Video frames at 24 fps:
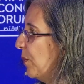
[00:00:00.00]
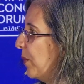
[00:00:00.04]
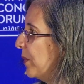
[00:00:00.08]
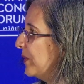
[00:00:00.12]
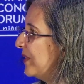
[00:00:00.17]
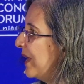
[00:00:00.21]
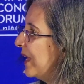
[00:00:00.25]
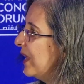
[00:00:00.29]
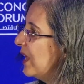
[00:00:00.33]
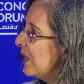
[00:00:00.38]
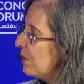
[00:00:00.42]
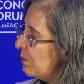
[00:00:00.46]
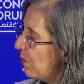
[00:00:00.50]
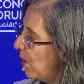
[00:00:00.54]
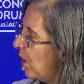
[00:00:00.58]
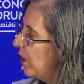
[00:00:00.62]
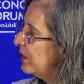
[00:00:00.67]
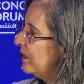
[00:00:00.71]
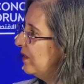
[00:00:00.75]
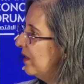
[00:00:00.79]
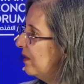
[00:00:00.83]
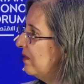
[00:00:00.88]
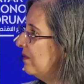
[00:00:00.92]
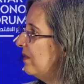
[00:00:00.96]
taking
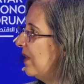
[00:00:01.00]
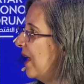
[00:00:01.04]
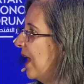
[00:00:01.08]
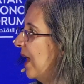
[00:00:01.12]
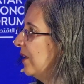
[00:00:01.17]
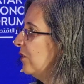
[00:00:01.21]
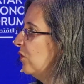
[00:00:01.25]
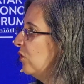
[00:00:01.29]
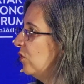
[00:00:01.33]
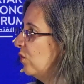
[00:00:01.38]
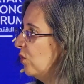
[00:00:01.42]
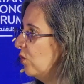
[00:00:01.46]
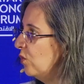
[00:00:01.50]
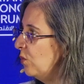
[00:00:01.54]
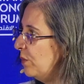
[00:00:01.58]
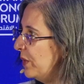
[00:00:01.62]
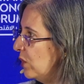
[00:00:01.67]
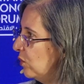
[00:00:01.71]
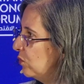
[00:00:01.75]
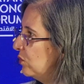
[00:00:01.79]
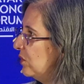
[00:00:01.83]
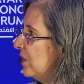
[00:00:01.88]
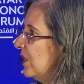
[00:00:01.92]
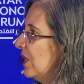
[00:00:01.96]
part in that through
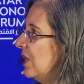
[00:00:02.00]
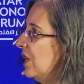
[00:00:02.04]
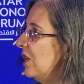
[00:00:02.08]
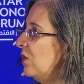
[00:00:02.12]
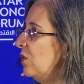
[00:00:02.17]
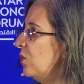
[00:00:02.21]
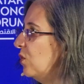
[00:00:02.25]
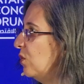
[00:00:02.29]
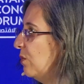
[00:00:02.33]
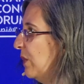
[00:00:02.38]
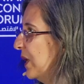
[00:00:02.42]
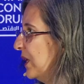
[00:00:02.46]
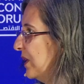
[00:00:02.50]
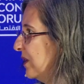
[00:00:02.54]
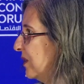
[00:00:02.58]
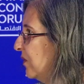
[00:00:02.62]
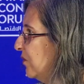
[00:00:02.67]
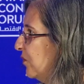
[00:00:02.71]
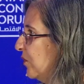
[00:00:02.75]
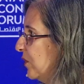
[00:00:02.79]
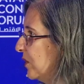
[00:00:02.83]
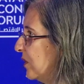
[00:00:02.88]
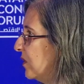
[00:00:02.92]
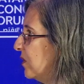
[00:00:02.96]
BOT, through many
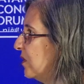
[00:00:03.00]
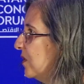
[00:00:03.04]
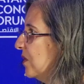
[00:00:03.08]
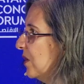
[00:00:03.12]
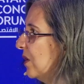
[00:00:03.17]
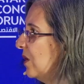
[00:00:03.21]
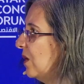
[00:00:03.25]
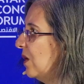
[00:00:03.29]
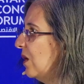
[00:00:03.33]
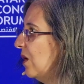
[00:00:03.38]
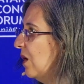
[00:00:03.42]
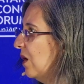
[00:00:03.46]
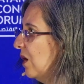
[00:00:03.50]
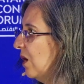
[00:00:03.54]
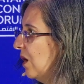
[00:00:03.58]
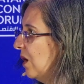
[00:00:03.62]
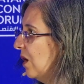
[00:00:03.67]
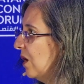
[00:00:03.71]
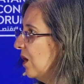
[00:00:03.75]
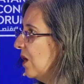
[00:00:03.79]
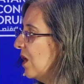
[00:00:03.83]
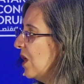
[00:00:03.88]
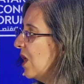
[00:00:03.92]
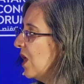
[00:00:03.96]
different
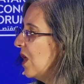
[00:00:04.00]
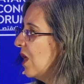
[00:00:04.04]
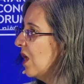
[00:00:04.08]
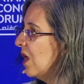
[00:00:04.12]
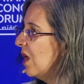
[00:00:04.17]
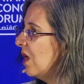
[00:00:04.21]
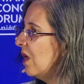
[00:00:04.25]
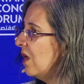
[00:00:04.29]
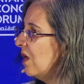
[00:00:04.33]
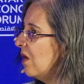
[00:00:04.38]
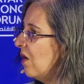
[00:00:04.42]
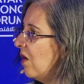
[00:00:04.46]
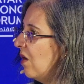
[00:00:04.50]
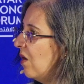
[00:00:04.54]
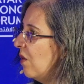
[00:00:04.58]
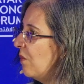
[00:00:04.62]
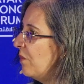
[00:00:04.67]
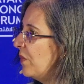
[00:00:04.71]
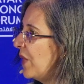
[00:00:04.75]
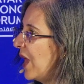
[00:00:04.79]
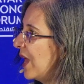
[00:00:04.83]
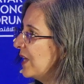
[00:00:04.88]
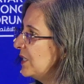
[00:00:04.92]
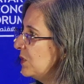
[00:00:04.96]

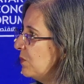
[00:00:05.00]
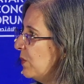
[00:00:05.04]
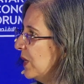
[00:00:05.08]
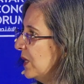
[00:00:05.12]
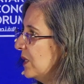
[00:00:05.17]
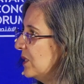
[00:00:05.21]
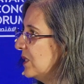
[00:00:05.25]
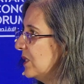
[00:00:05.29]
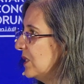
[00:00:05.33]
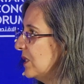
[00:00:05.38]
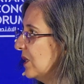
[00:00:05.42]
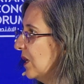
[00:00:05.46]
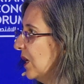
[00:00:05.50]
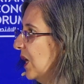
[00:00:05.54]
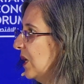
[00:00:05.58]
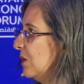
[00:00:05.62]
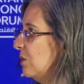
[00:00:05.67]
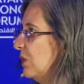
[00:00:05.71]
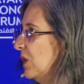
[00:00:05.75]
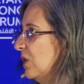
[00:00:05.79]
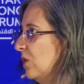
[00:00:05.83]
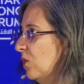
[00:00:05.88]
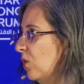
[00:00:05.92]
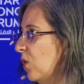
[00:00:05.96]
aspects,
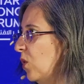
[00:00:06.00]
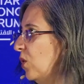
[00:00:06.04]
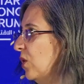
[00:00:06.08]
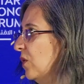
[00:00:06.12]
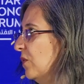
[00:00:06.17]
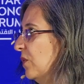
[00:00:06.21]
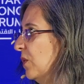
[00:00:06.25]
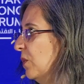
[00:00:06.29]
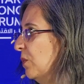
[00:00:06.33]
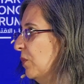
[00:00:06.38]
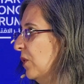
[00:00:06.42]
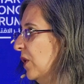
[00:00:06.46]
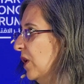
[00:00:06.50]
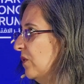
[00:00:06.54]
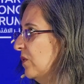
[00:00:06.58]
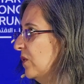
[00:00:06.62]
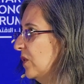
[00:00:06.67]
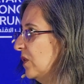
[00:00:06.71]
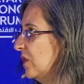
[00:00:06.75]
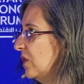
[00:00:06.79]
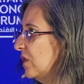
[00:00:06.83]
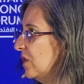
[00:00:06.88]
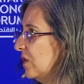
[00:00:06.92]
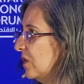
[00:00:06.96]
can be the role of the
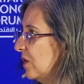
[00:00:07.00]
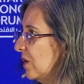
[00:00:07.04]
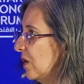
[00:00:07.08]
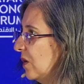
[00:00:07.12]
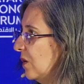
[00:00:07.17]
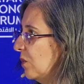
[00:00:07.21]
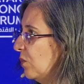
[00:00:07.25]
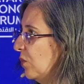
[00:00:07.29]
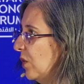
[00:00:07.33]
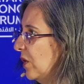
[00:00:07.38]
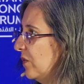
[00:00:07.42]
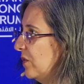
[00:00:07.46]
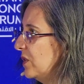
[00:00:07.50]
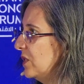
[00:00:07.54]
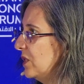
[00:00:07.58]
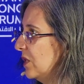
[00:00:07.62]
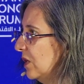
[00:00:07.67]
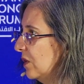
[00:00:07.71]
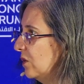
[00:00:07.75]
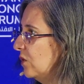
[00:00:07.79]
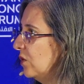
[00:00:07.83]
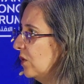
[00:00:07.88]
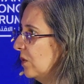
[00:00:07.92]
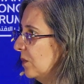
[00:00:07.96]
private
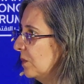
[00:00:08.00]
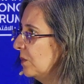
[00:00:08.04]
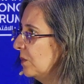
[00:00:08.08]
sector.